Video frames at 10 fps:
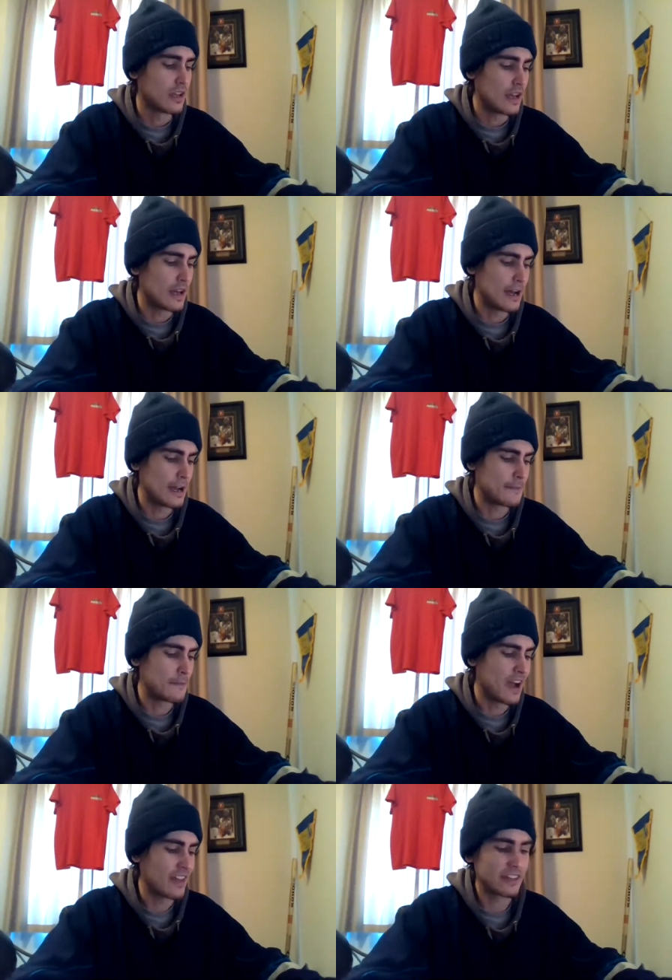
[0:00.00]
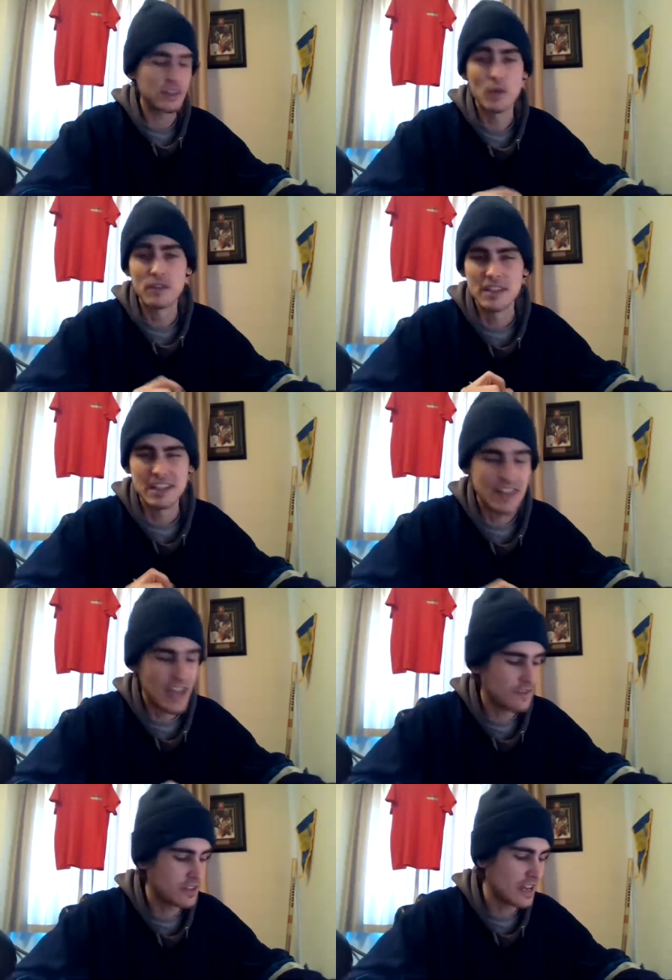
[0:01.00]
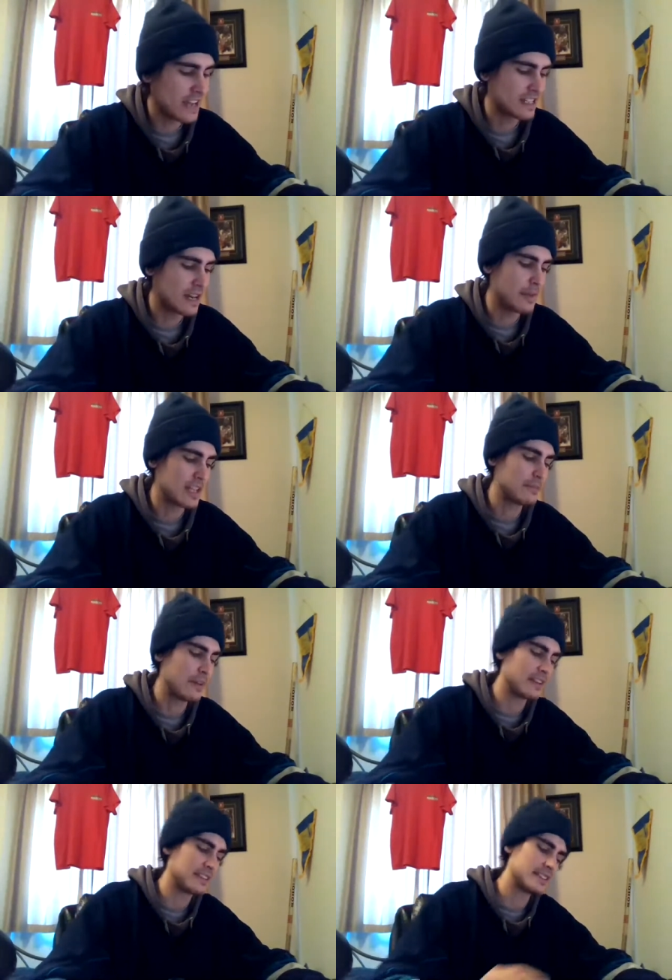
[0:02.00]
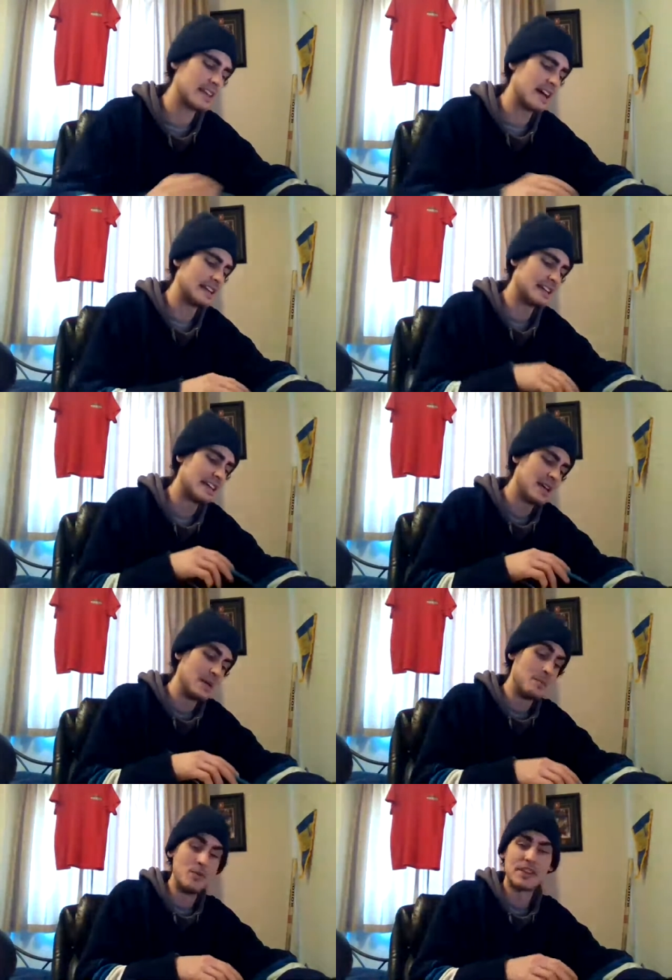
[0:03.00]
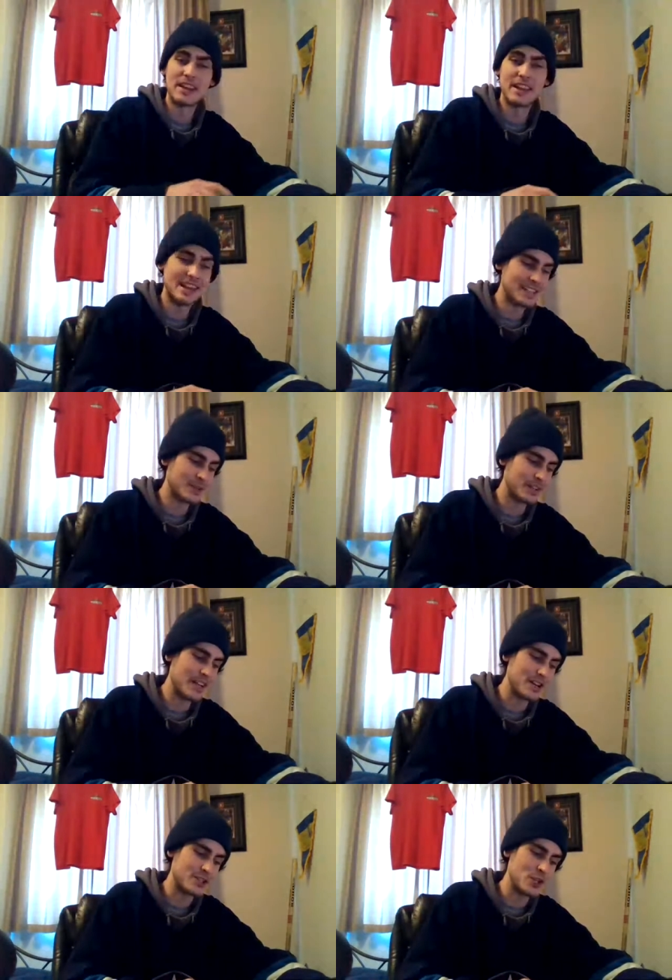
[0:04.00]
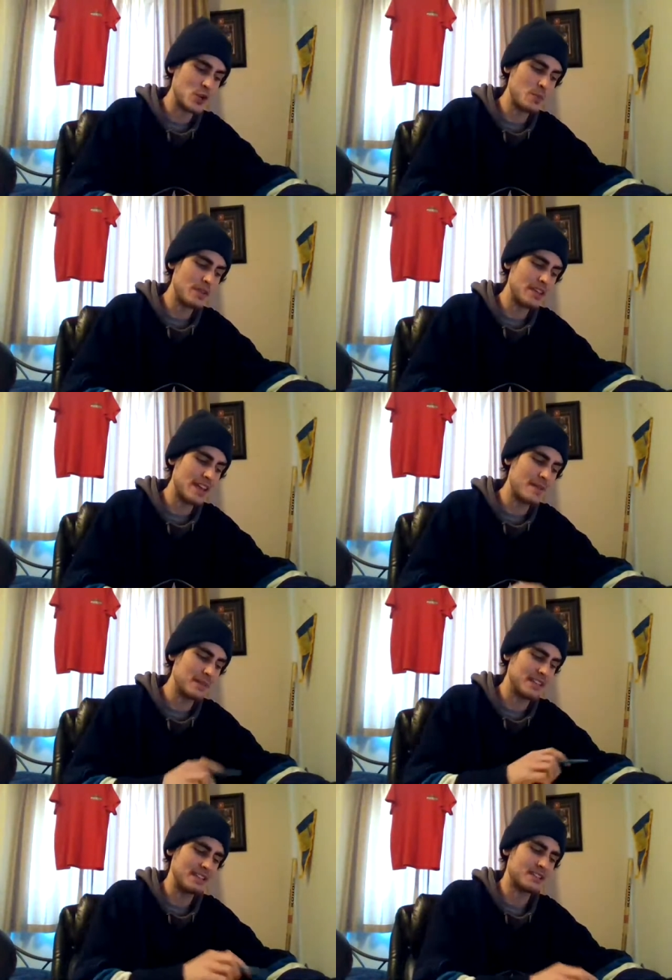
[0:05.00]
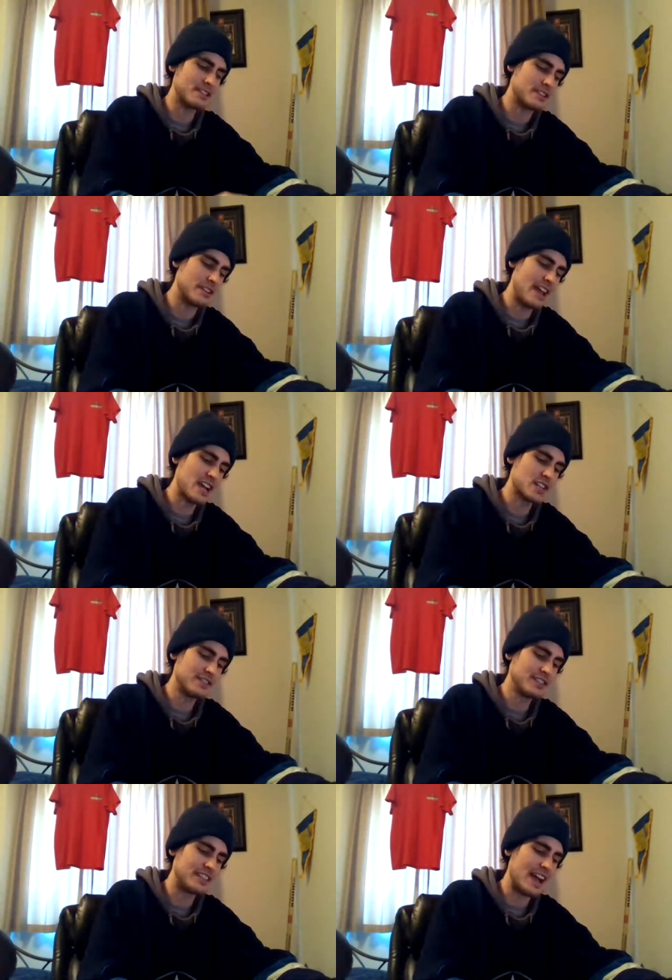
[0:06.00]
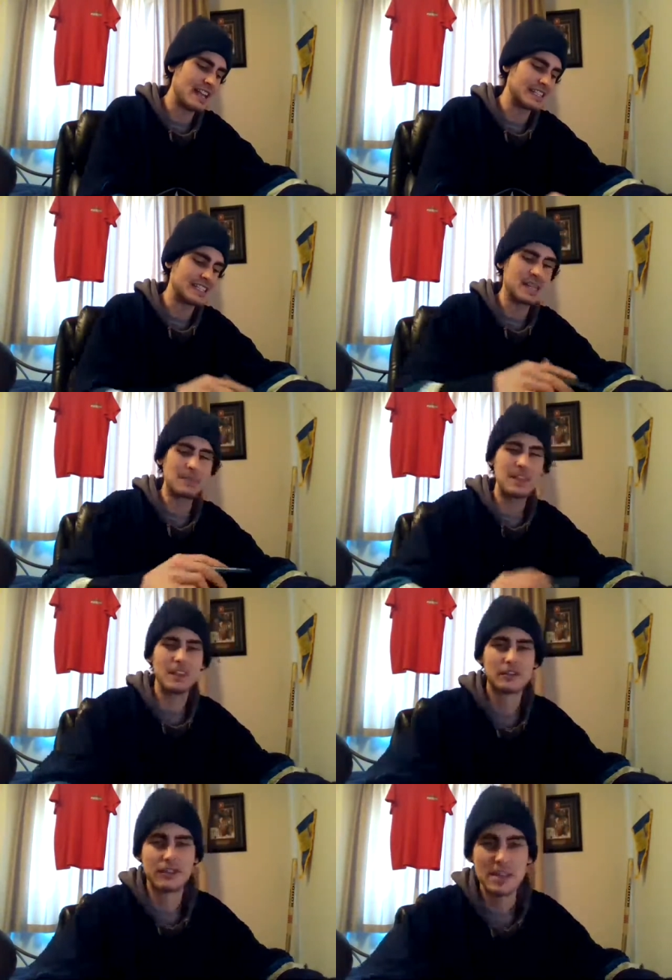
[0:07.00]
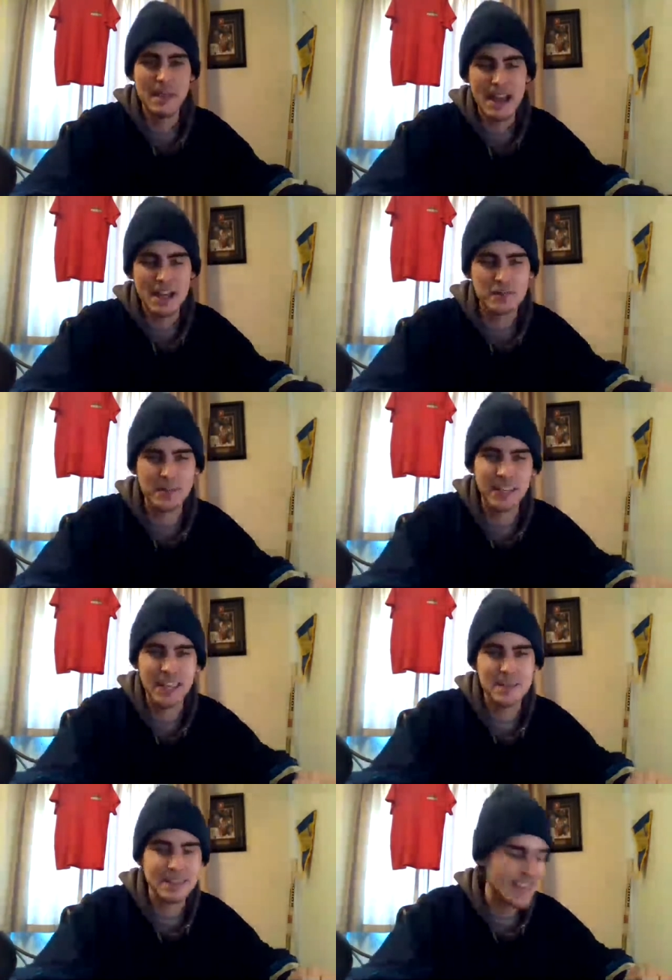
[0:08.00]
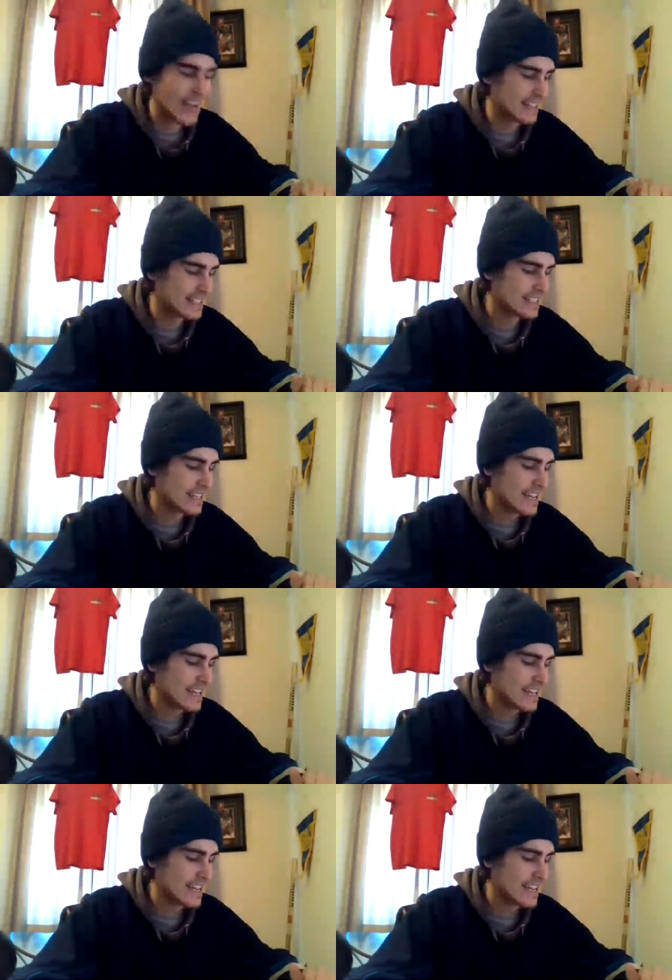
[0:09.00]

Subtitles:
I like the over 6.5 there, guys. Got a best bet on the side. Moving on to the next one here, 2 p.m. Eastern, Nashville, Dallas. It's going to be a little rematch from the game in Dallas.